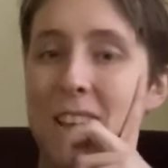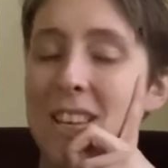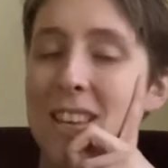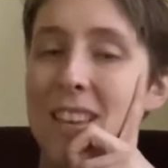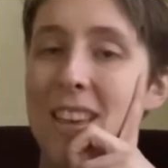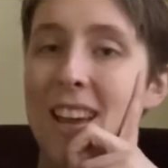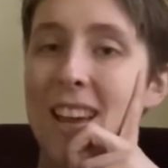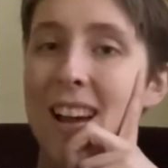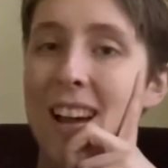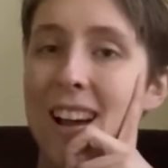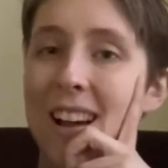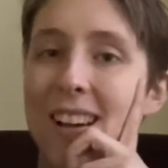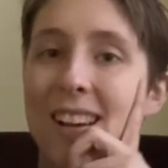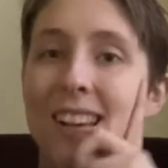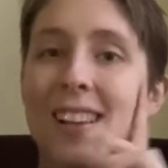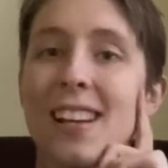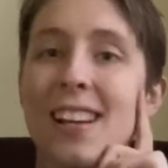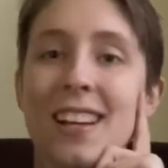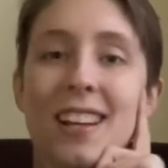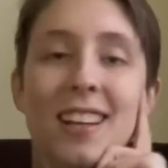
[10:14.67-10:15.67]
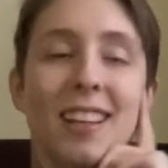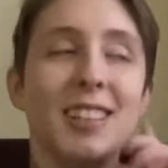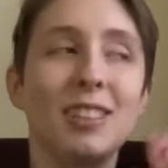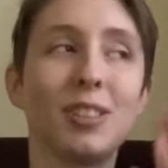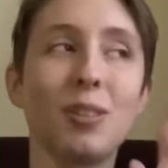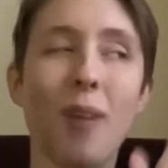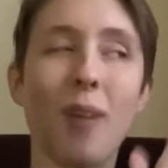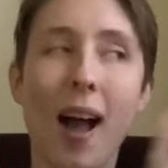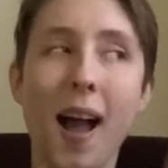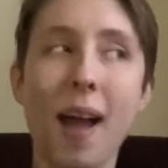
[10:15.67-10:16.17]
Yeah.
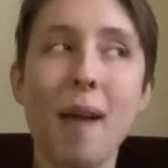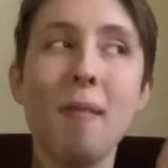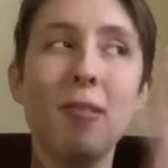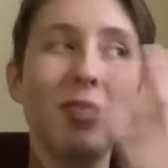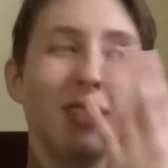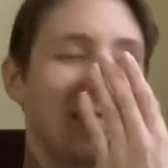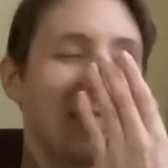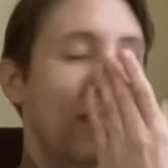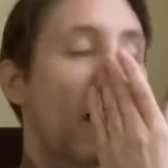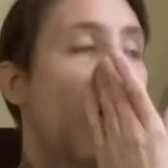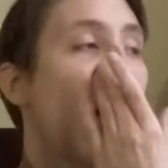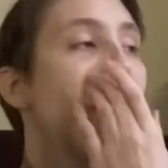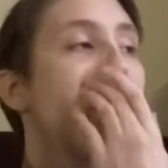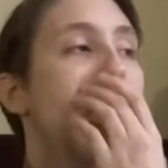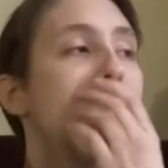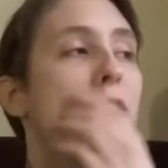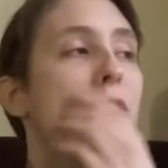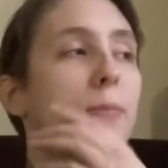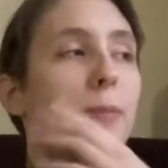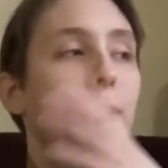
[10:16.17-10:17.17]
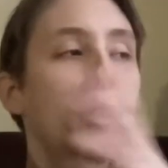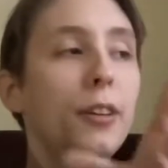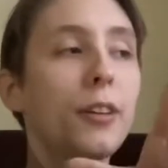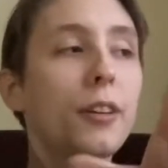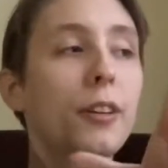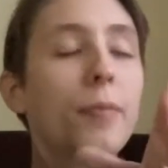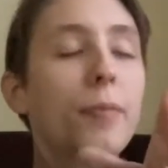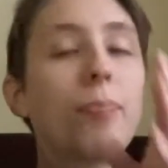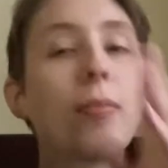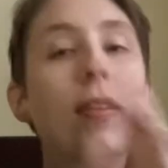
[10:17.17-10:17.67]
So I was kind of
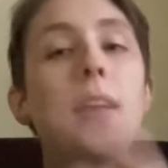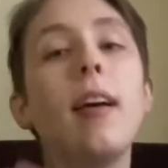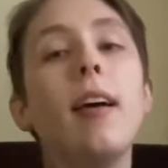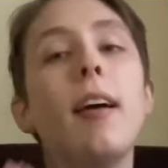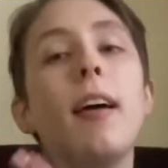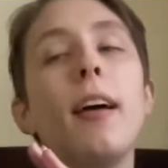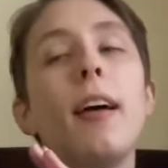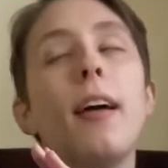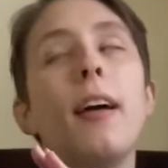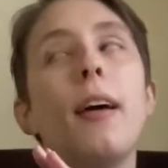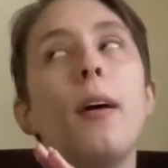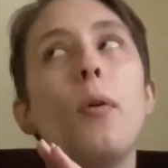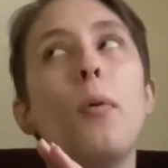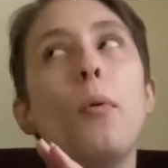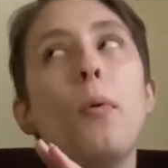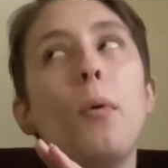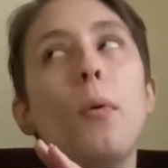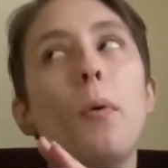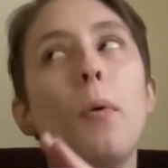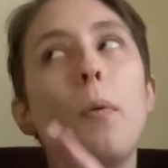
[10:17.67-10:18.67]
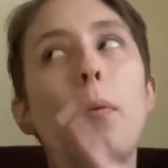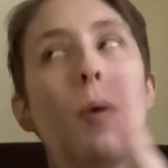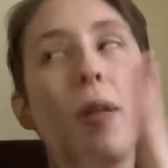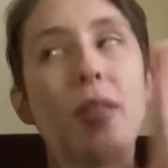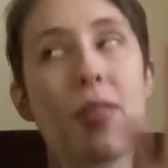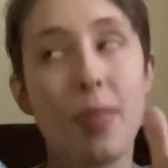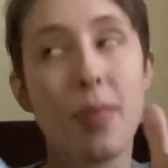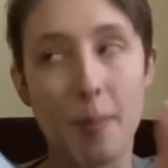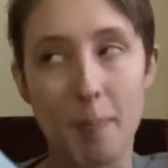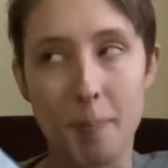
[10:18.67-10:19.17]
familiar
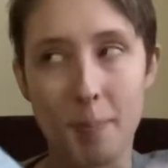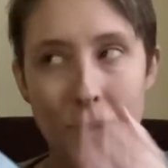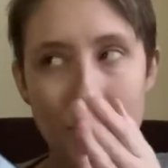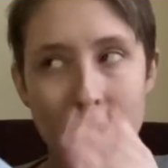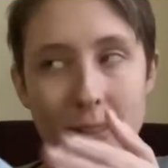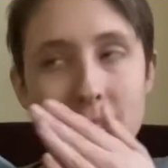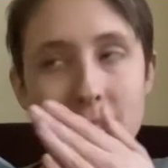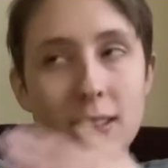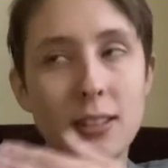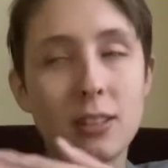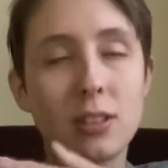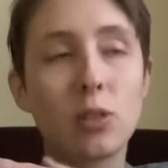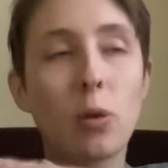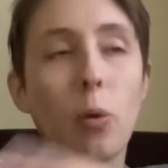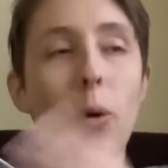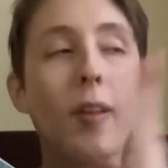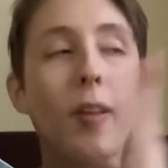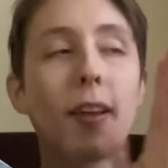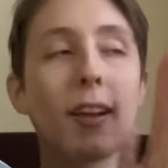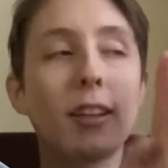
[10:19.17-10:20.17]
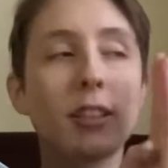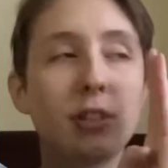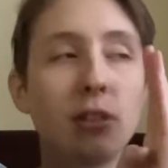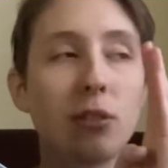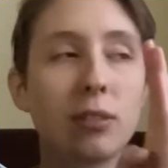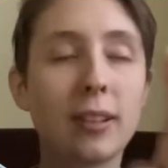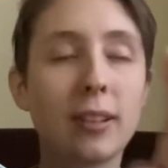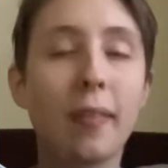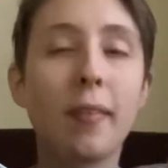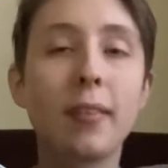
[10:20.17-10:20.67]
with the beats of the story. Like, as soon
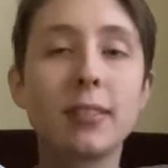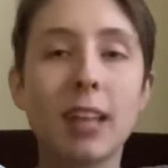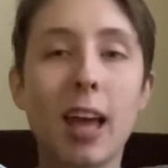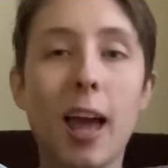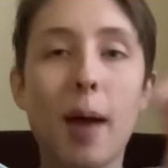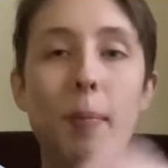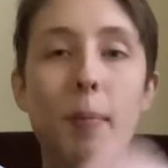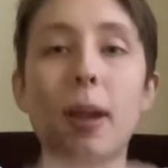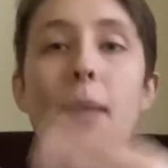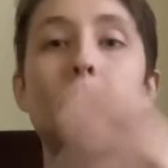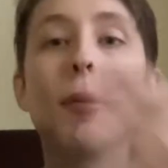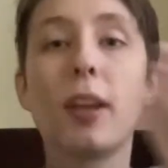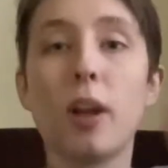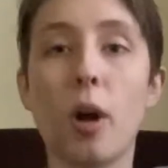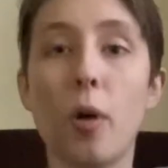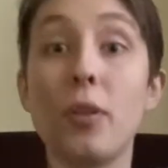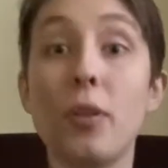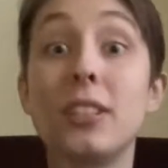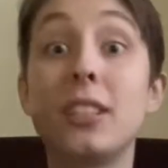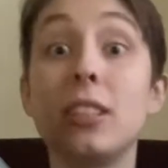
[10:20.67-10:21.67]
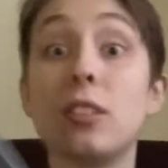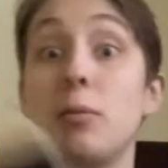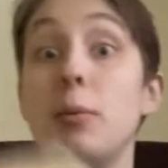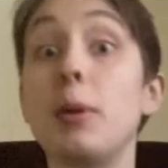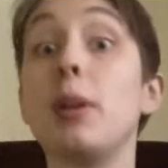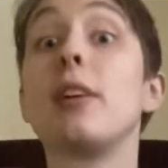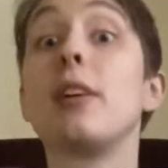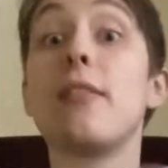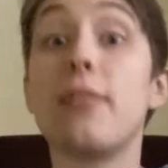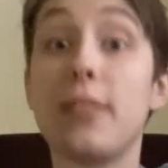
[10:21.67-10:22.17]
as something was happening, I'd be like, oh, this is
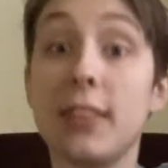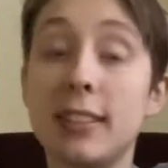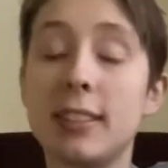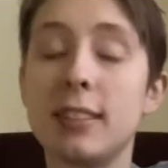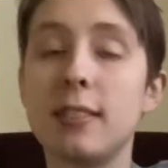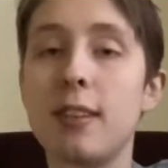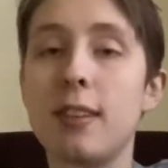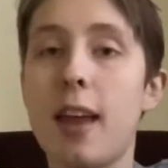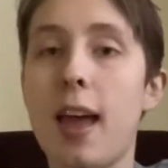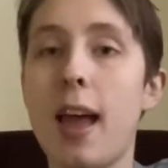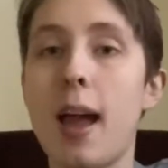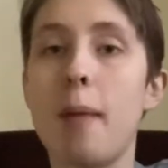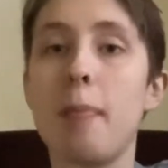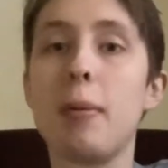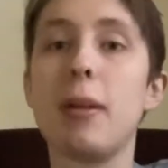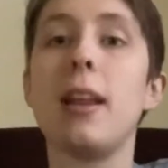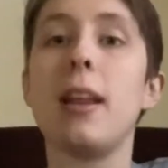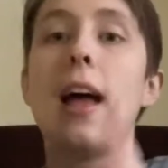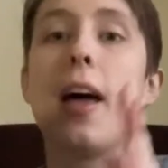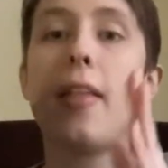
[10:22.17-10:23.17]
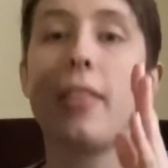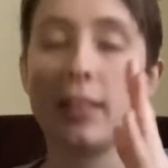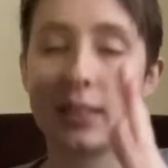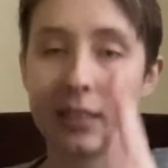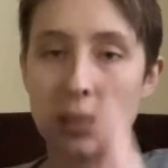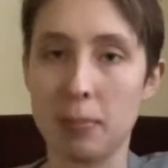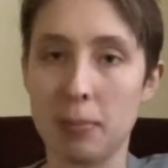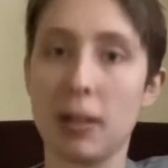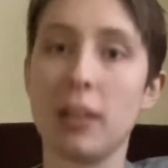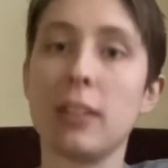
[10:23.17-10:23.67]
familiar and this is gonna happen. And then
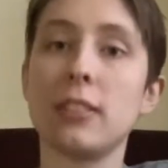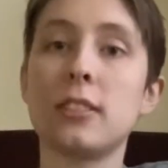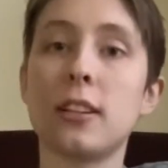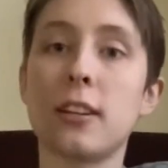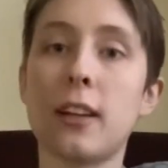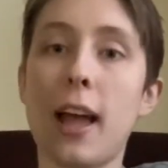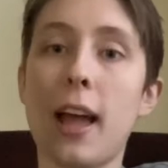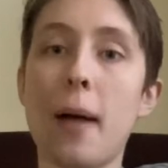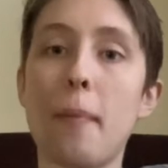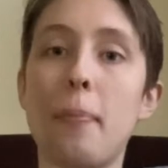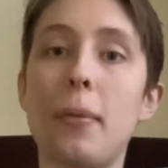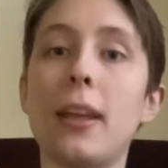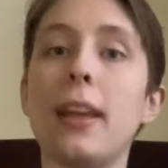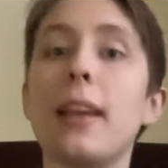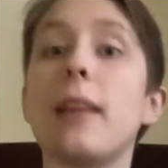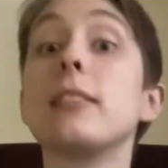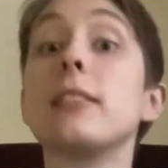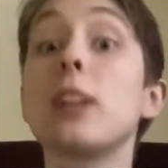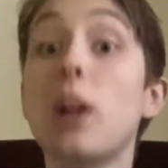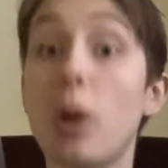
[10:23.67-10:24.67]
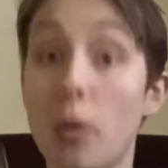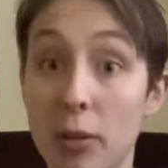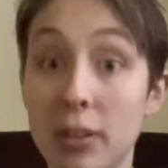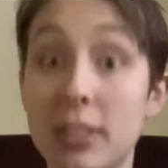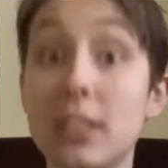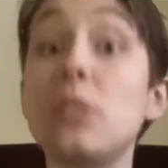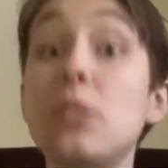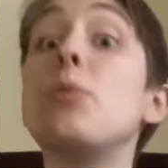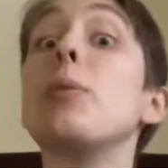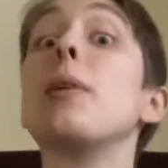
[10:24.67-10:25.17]
something else started happening and I was like, oh,
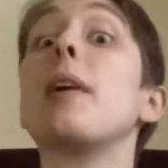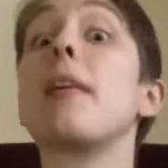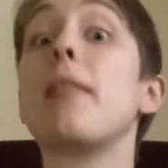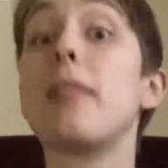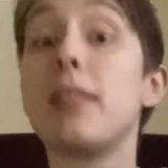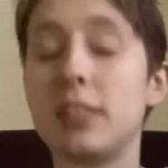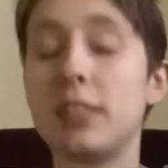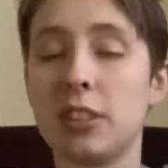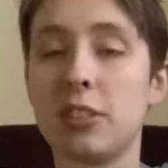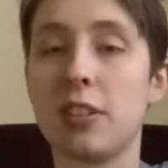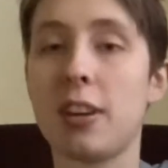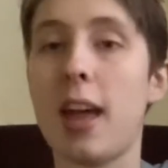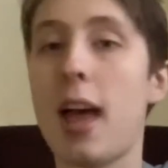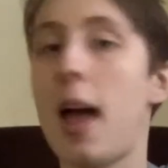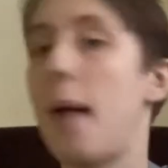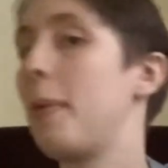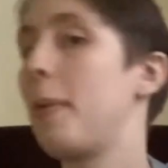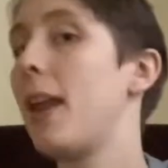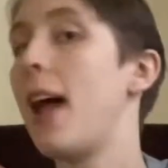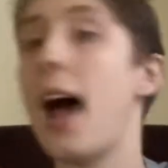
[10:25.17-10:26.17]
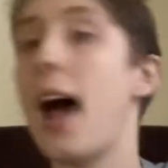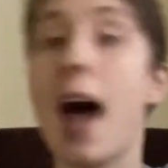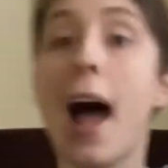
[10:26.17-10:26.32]
this is familiar and this is gonna happen.